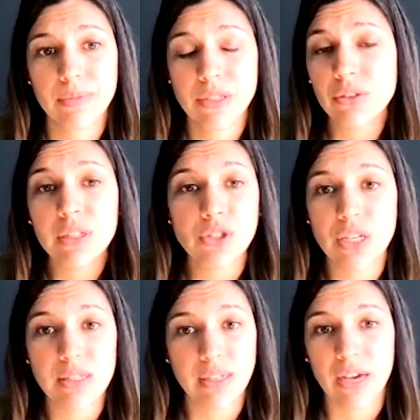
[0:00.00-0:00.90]
still in
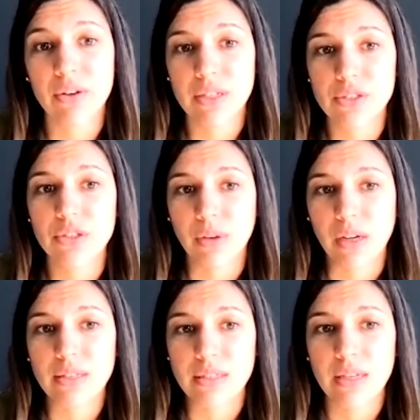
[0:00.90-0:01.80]
adjacent counties to
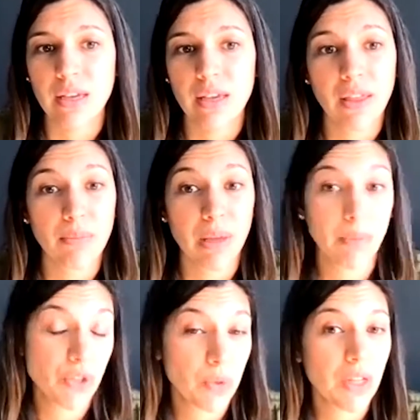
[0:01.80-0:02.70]
us that are
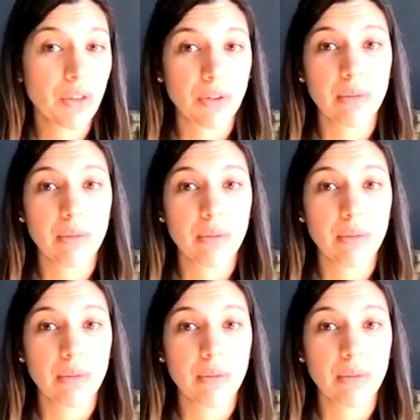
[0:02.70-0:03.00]
maybe 20,